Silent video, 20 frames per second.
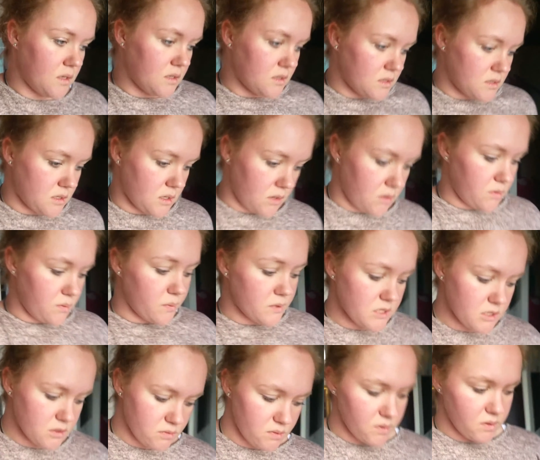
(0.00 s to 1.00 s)
So it
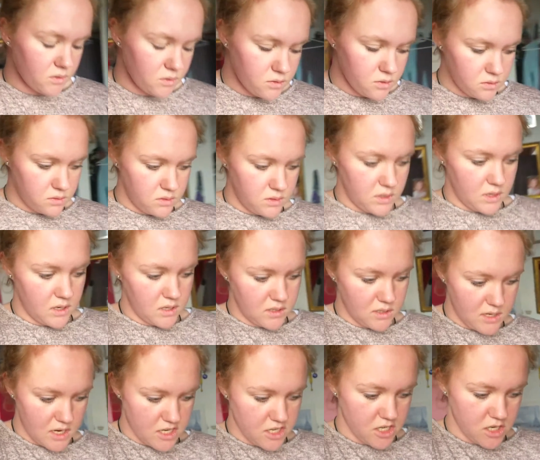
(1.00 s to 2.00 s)
was a good
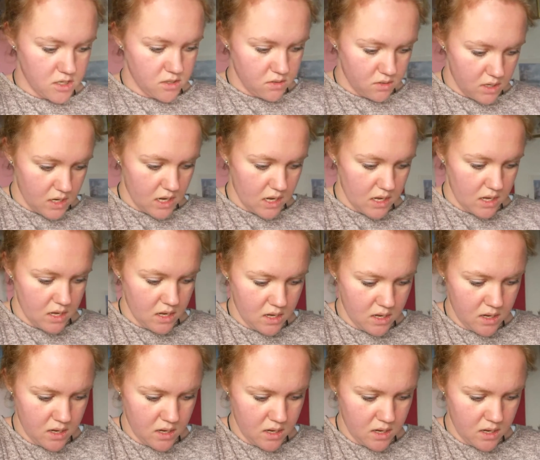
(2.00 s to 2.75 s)
session today.